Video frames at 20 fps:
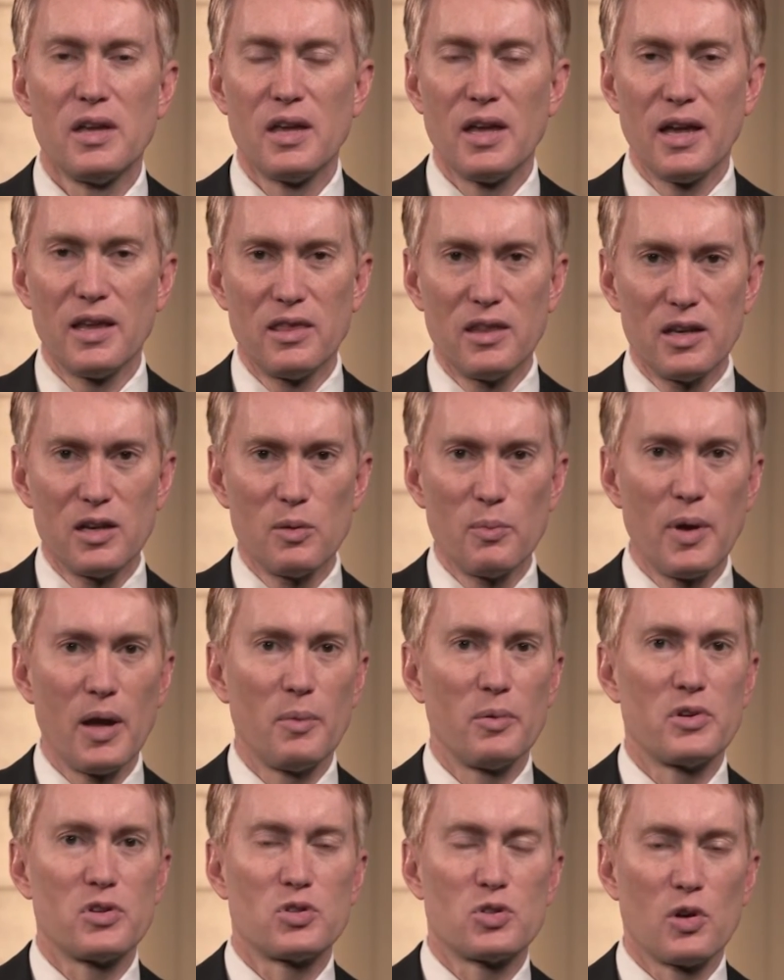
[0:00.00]
and then to be
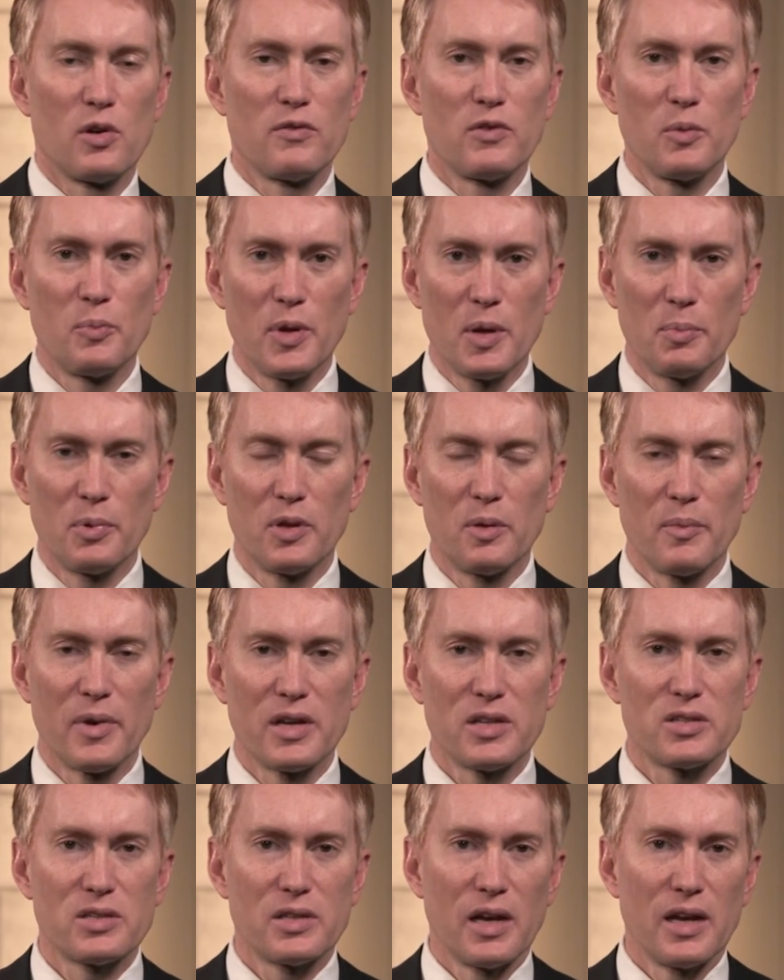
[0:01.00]
able to serve the people in my
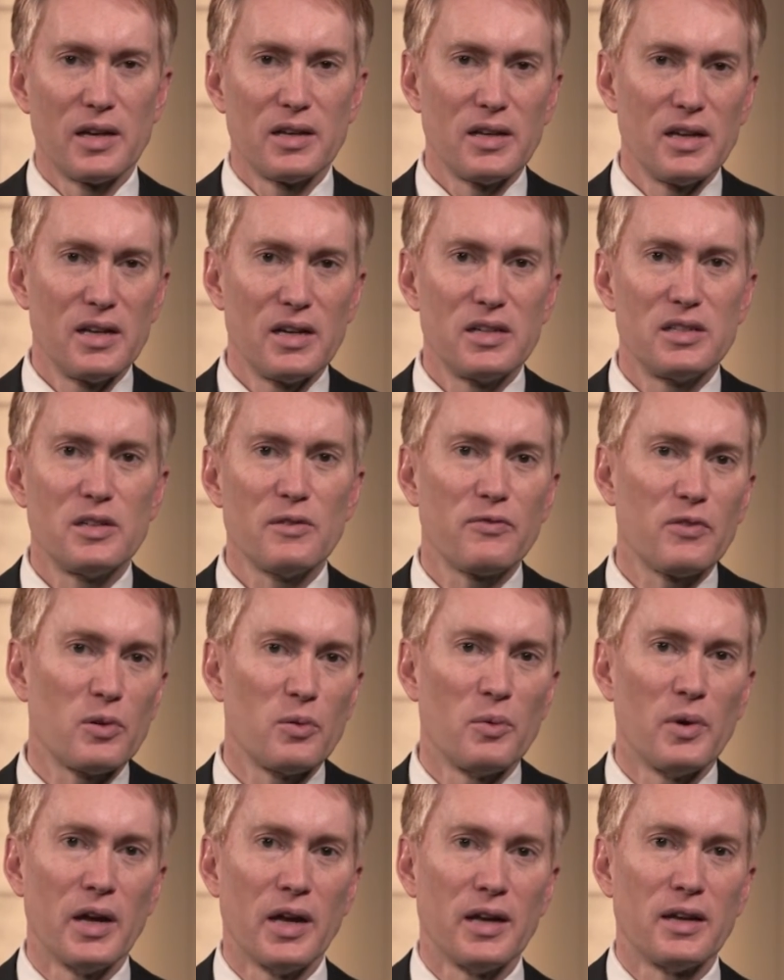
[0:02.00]
state in a different
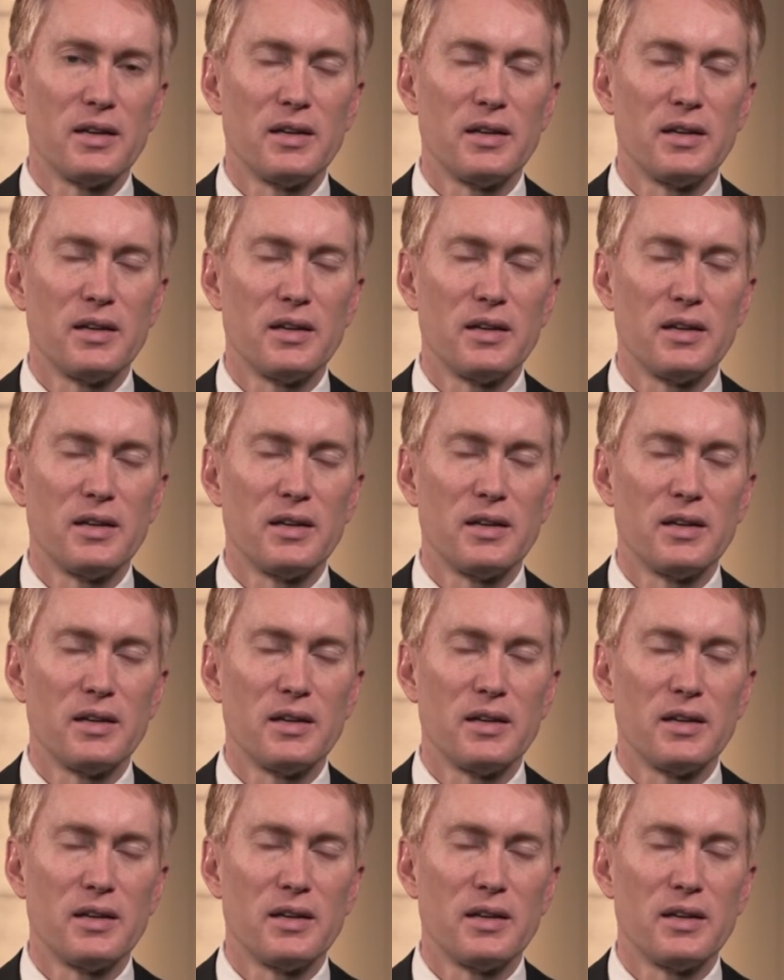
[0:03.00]
way.